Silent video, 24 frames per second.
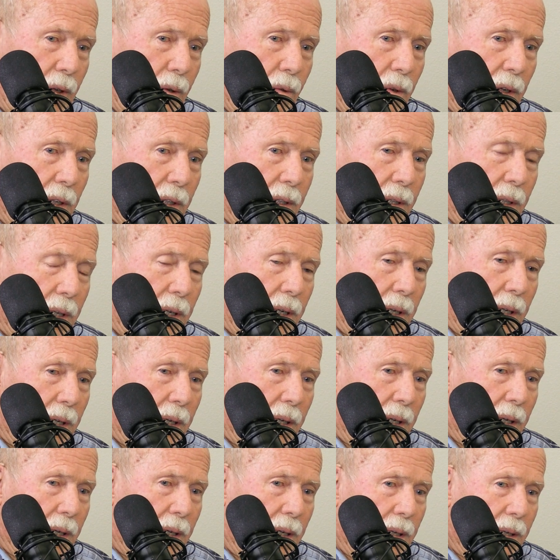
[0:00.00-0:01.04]
was it?
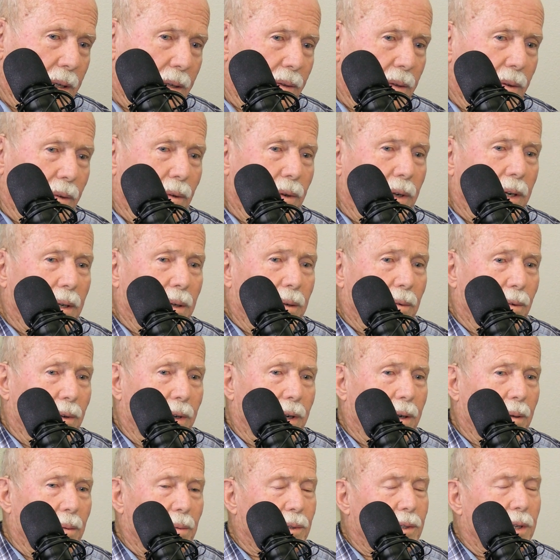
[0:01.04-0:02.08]
One of
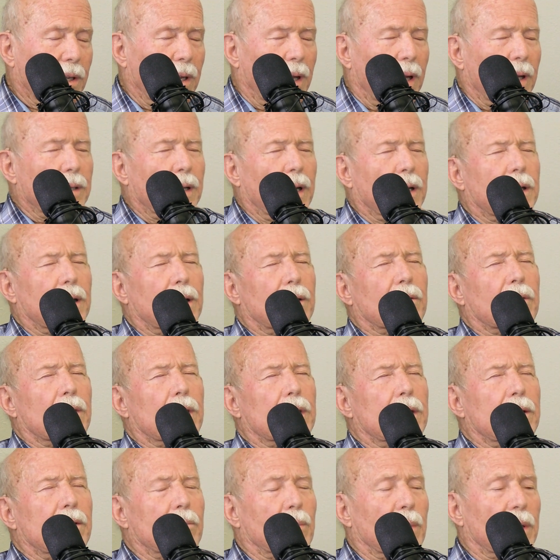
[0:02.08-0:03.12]
them said, "I need to
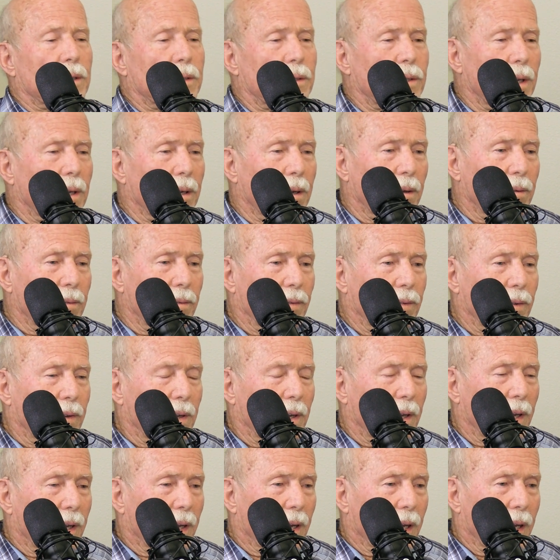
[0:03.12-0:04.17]
relieve myself."
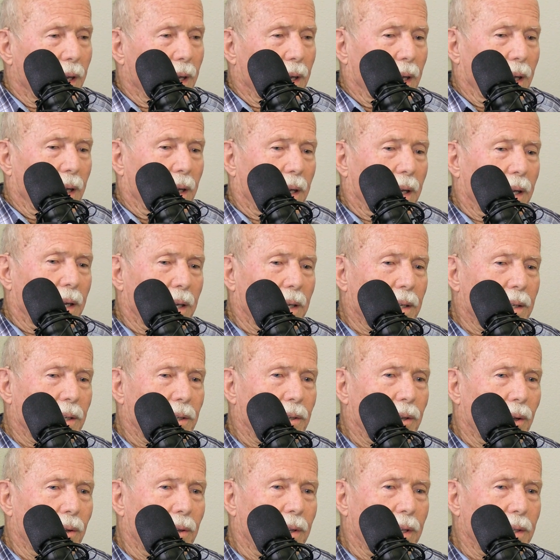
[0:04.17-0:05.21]
And
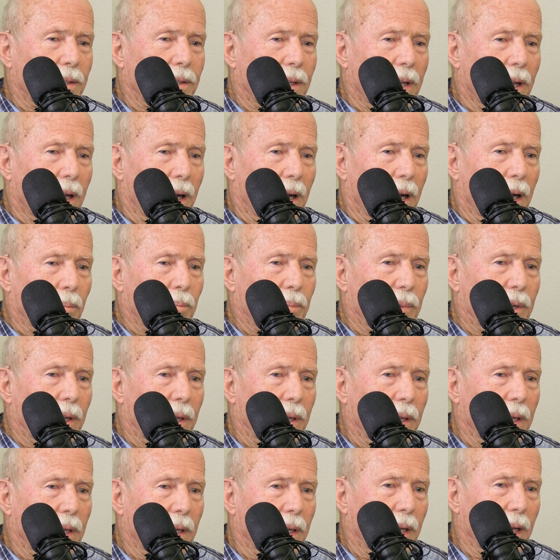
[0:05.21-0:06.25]
so they stopped.
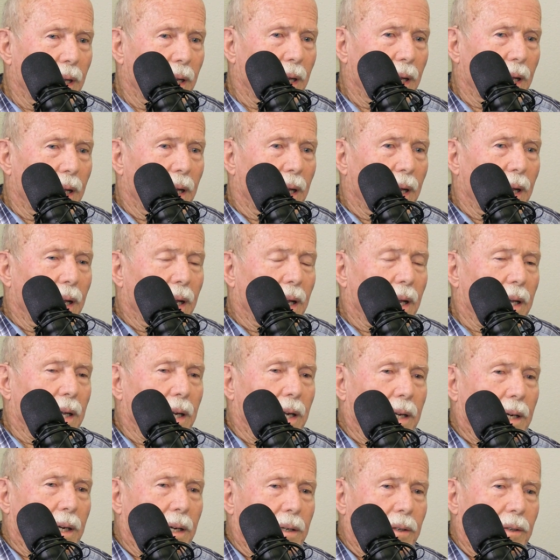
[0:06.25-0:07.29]

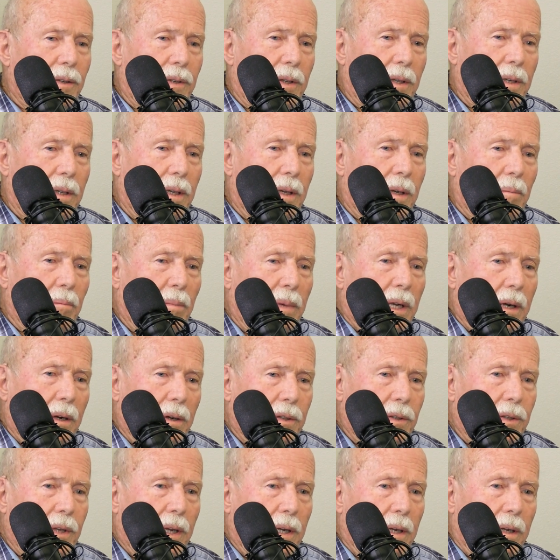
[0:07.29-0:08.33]
And here's
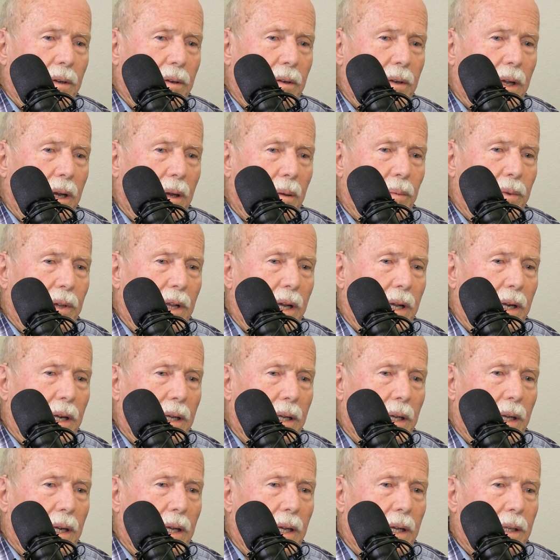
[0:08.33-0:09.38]
Miller sitting on top of that
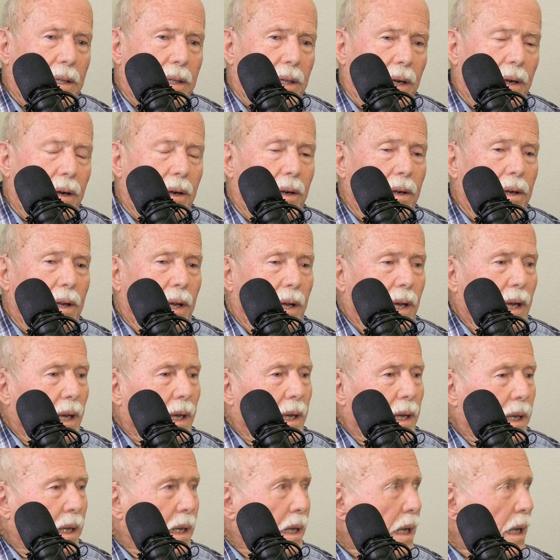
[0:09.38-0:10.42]
hill out there, and
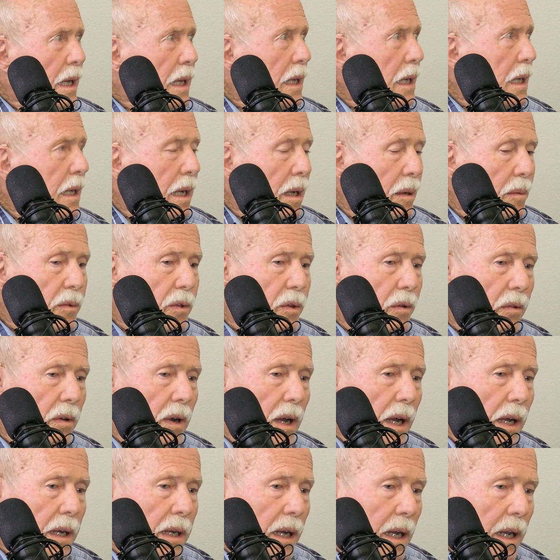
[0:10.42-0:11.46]
he comes
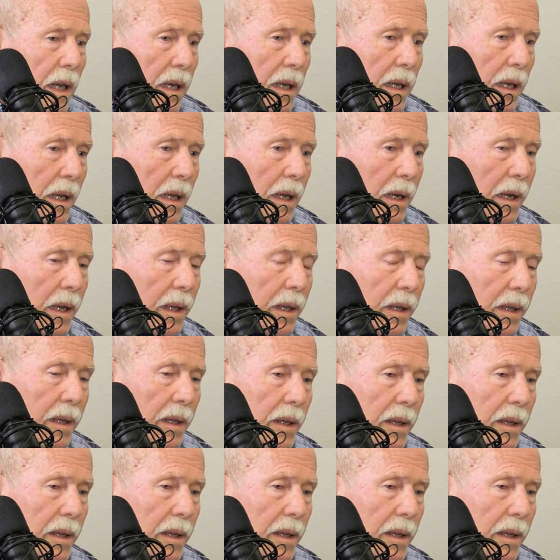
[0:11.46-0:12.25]
riding in